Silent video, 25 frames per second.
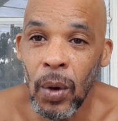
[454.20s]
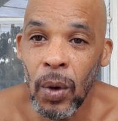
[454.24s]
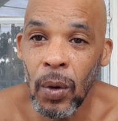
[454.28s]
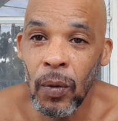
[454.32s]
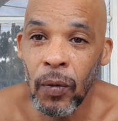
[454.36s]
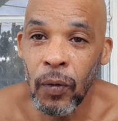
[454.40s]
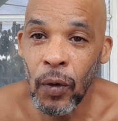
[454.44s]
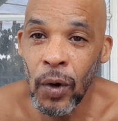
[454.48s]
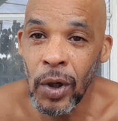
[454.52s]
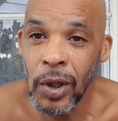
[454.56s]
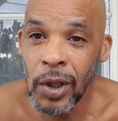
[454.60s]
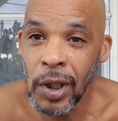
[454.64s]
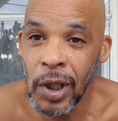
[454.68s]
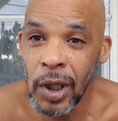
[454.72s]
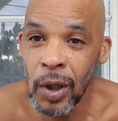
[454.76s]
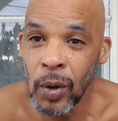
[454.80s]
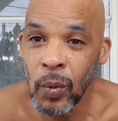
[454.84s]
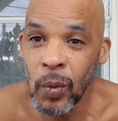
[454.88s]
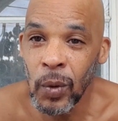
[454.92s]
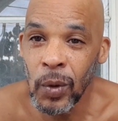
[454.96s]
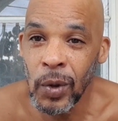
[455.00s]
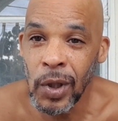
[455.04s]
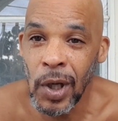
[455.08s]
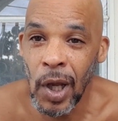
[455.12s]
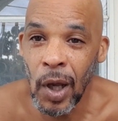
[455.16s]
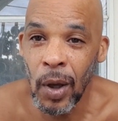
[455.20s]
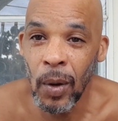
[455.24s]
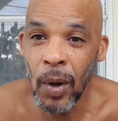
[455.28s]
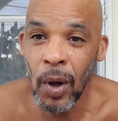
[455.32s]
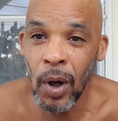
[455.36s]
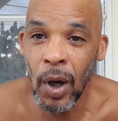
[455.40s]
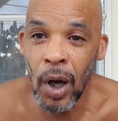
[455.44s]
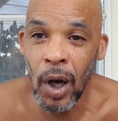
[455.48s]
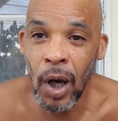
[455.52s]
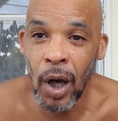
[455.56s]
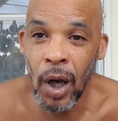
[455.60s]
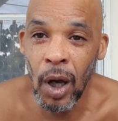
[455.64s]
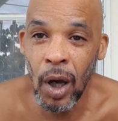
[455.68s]
fortunately, we was
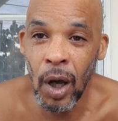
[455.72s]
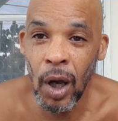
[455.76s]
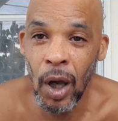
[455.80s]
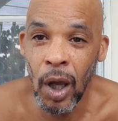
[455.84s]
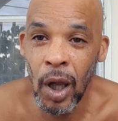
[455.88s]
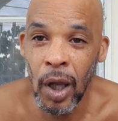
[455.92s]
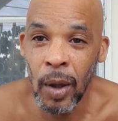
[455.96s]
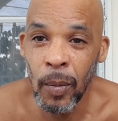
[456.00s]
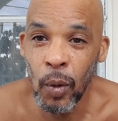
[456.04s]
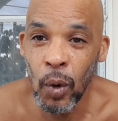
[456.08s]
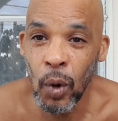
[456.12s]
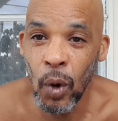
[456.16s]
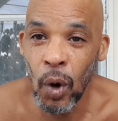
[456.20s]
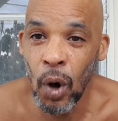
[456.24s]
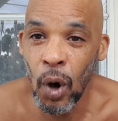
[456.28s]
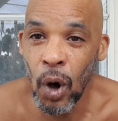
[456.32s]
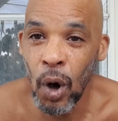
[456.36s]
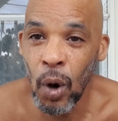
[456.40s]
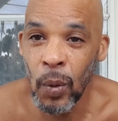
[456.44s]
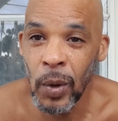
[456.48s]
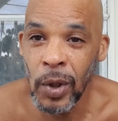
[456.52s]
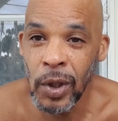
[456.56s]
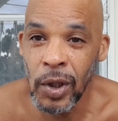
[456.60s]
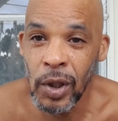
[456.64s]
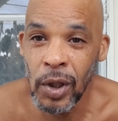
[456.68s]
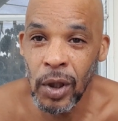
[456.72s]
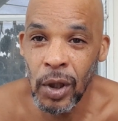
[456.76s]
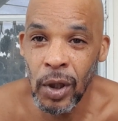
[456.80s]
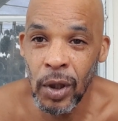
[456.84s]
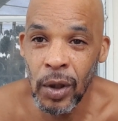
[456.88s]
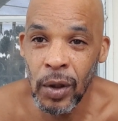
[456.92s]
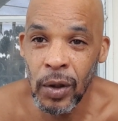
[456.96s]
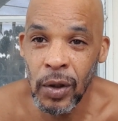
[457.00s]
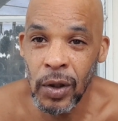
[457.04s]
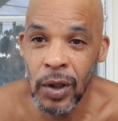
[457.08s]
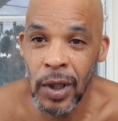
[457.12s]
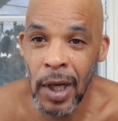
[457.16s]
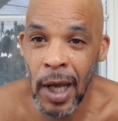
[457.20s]
able always to
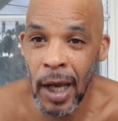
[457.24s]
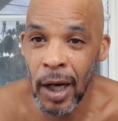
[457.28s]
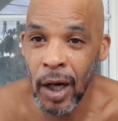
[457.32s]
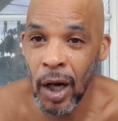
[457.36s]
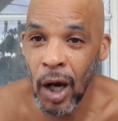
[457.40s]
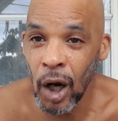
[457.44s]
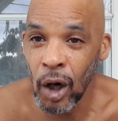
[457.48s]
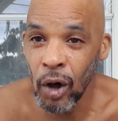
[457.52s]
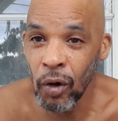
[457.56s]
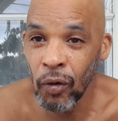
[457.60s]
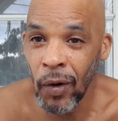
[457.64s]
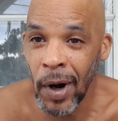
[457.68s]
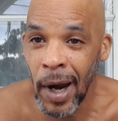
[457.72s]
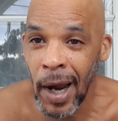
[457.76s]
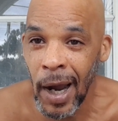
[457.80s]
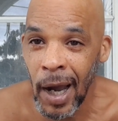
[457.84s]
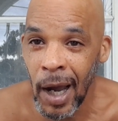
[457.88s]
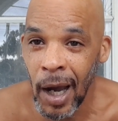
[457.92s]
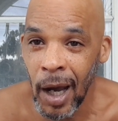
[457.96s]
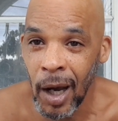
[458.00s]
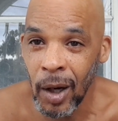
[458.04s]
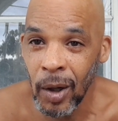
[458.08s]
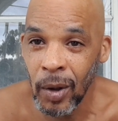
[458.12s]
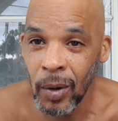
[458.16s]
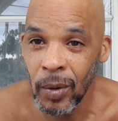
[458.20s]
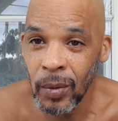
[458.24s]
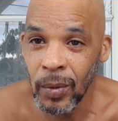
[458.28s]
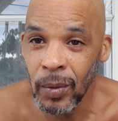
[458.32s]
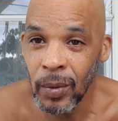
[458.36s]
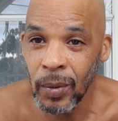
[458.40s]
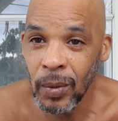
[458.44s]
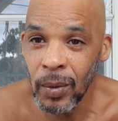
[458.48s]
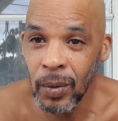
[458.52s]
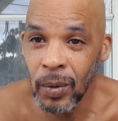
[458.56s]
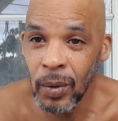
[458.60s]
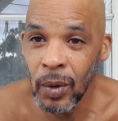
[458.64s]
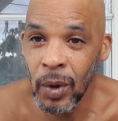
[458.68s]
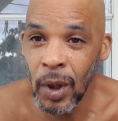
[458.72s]
stand our ground.
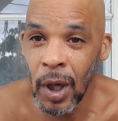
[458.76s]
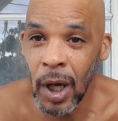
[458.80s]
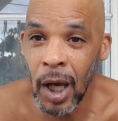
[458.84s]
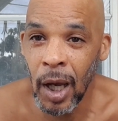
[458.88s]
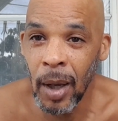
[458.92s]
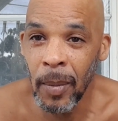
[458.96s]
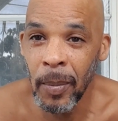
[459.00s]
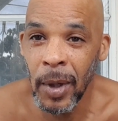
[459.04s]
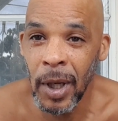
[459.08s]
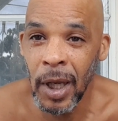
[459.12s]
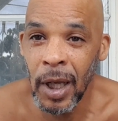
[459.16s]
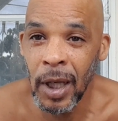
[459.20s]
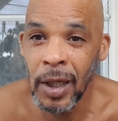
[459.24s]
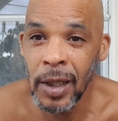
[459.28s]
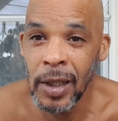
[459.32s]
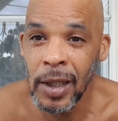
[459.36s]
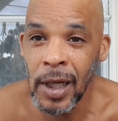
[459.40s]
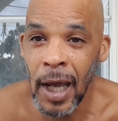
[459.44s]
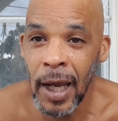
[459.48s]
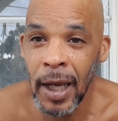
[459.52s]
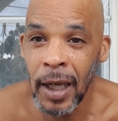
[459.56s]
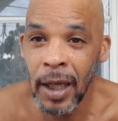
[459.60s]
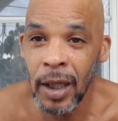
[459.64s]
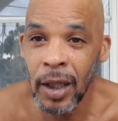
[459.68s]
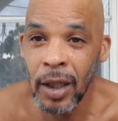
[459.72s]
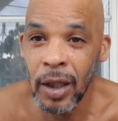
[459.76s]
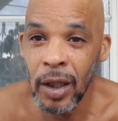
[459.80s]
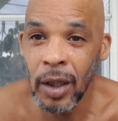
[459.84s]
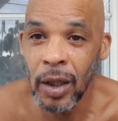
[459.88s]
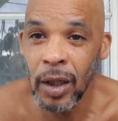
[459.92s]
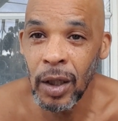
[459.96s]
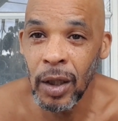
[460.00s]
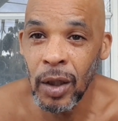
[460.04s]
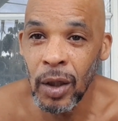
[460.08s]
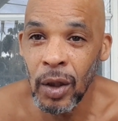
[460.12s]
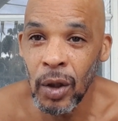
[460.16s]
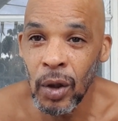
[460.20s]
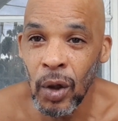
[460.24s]
You know what I mean? It's like,
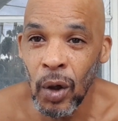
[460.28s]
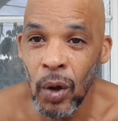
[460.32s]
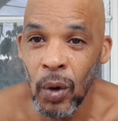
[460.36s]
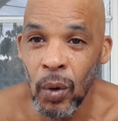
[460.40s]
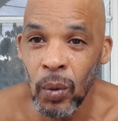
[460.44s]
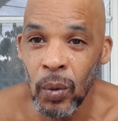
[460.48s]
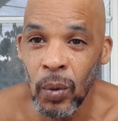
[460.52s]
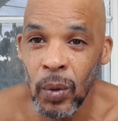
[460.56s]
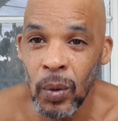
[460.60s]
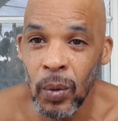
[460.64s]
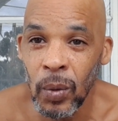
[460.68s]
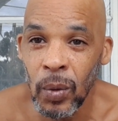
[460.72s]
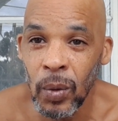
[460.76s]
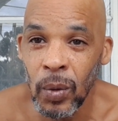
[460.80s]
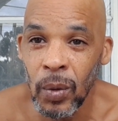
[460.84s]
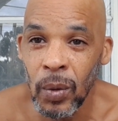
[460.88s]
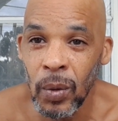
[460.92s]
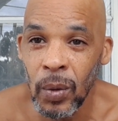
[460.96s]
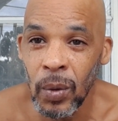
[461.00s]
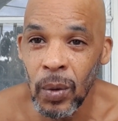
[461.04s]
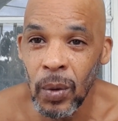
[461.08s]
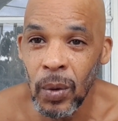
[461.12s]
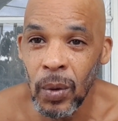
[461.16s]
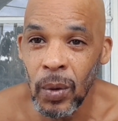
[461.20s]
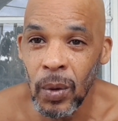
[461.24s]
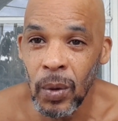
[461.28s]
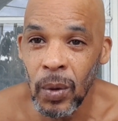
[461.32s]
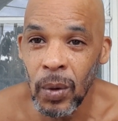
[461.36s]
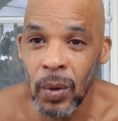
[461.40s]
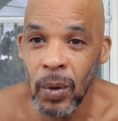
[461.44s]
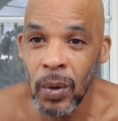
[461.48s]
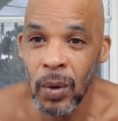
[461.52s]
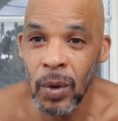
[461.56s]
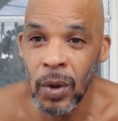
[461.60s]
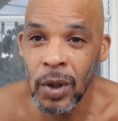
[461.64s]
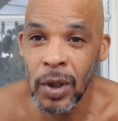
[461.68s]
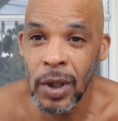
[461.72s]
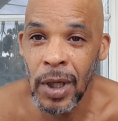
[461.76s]

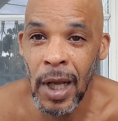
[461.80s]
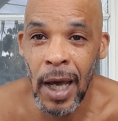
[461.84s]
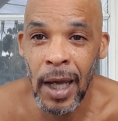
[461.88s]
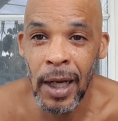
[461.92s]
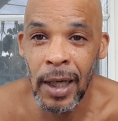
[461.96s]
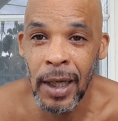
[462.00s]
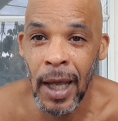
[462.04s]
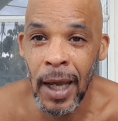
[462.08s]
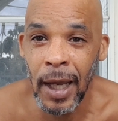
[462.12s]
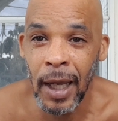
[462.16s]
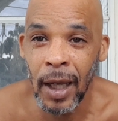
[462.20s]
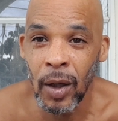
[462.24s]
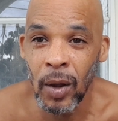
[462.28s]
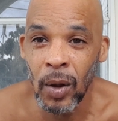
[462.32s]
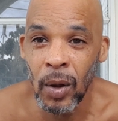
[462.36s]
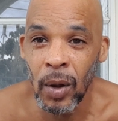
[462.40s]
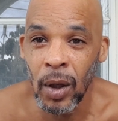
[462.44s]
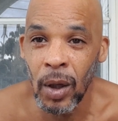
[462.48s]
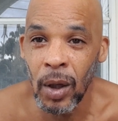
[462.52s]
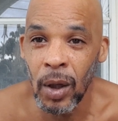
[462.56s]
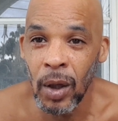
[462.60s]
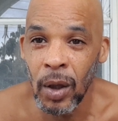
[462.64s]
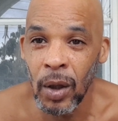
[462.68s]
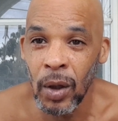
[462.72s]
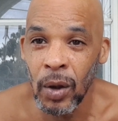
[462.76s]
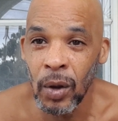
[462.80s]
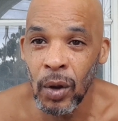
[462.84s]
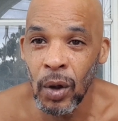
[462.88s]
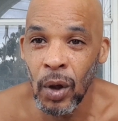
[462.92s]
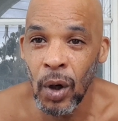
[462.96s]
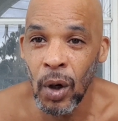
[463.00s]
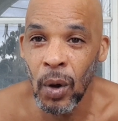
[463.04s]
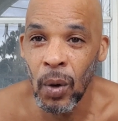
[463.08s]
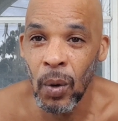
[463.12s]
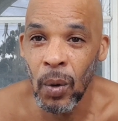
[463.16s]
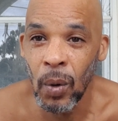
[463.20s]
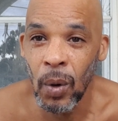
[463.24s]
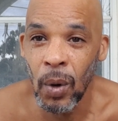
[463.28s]
it's not like,
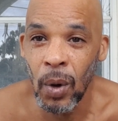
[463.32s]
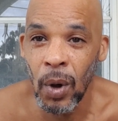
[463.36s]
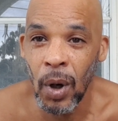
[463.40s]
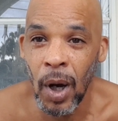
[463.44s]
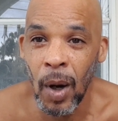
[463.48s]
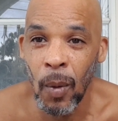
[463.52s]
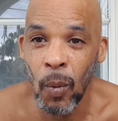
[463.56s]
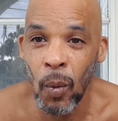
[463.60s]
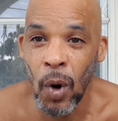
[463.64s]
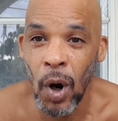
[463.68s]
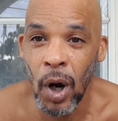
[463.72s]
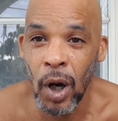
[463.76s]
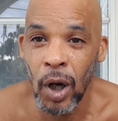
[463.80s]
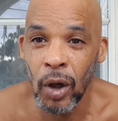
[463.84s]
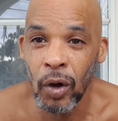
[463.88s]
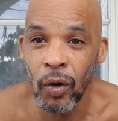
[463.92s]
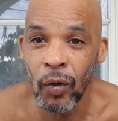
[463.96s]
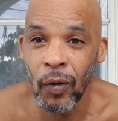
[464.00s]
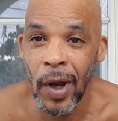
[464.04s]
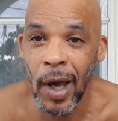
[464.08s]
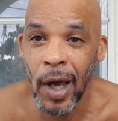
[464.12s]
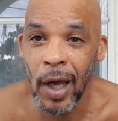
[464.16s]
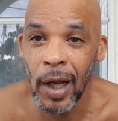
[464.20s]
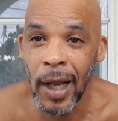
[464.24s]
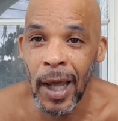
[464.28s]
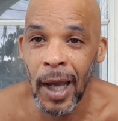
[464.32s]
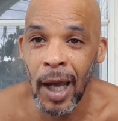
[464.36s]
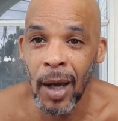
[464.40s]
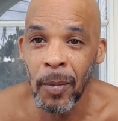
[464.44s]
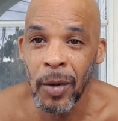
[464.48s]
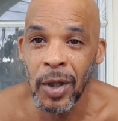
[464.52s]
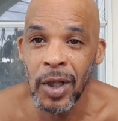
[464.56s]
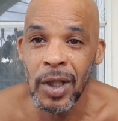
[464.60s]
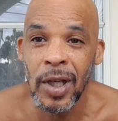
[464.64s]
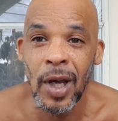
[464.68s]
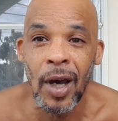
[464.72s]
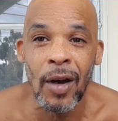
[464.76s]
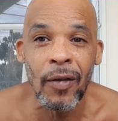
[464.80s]
I'm walking around like I'm a
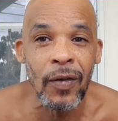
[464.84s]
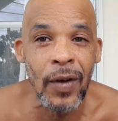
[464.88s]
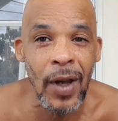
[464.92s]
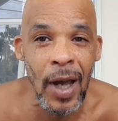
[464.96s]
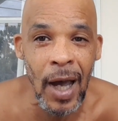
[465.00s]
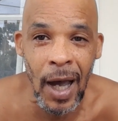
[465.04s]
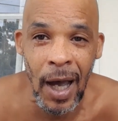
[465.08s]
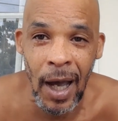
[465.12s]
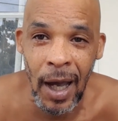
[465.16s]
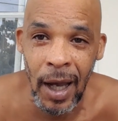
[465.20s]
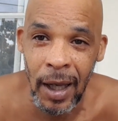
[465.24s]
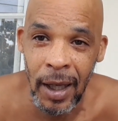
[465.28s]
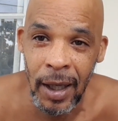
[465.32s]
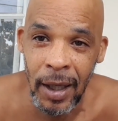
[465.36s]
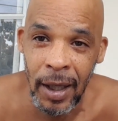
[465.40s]
tough guy.